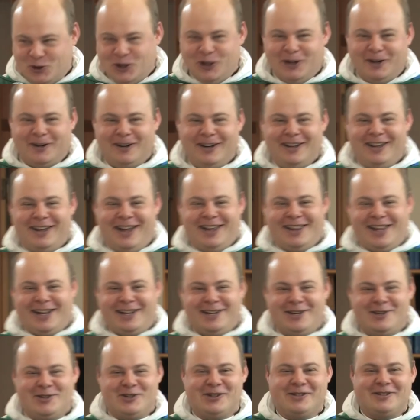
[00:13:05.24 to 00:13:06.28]
Sure, I like
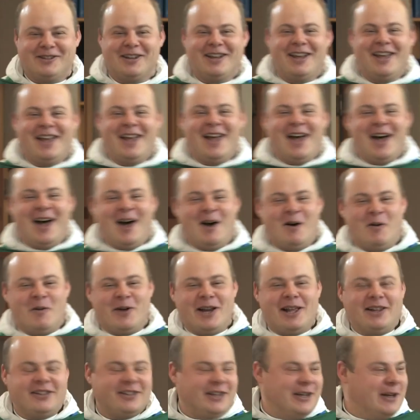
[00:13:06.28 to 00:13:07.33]
ninjas. Uh,
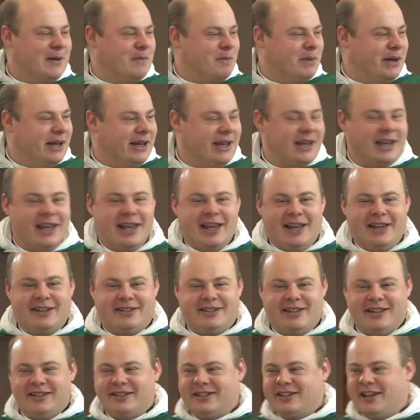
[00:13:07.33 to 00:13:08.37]
what else could it be? Is
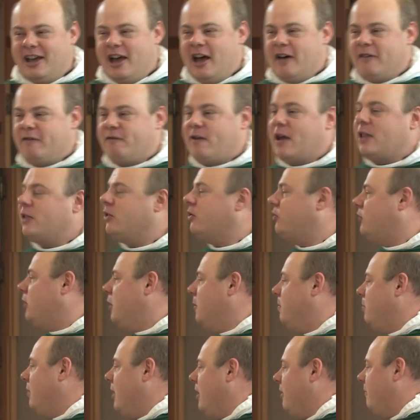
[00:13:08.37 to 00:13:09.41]
this uh, a
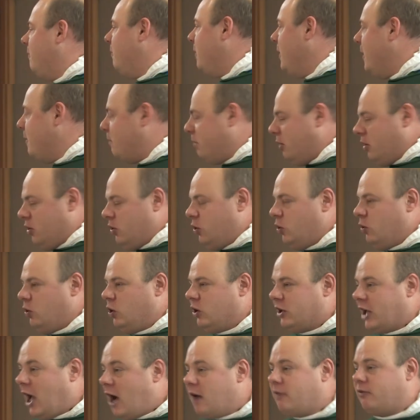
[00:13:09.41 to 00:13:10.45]
fellowship of people who
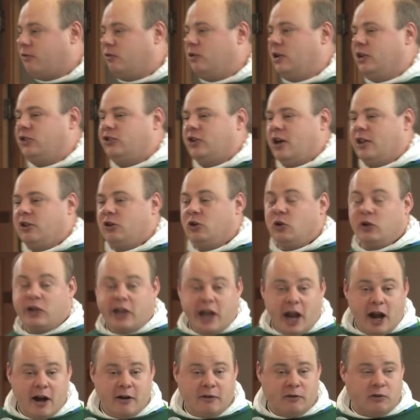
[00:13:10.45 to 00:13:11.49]
look out for each other, who
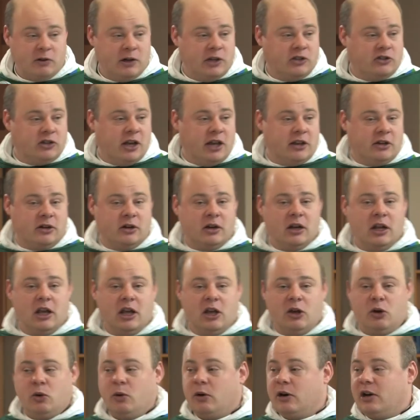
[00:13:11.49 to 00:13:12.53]
care for each other,
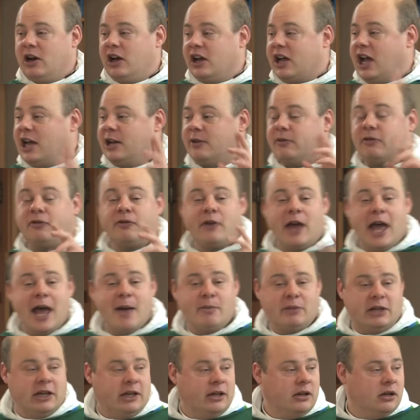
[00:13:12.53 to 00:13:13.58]
who are a kind of
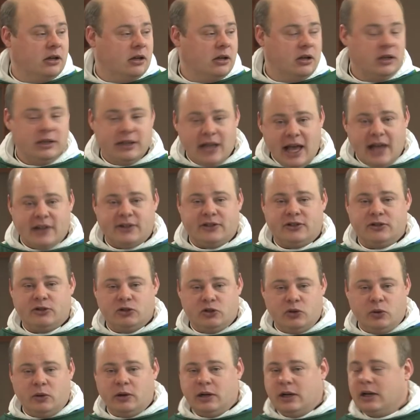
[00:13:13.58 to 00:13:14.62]
family? Yes,
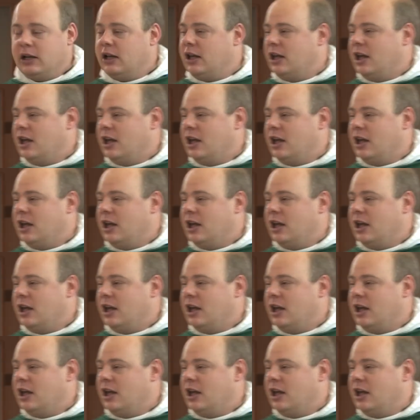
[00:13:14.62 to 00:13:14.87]
sure.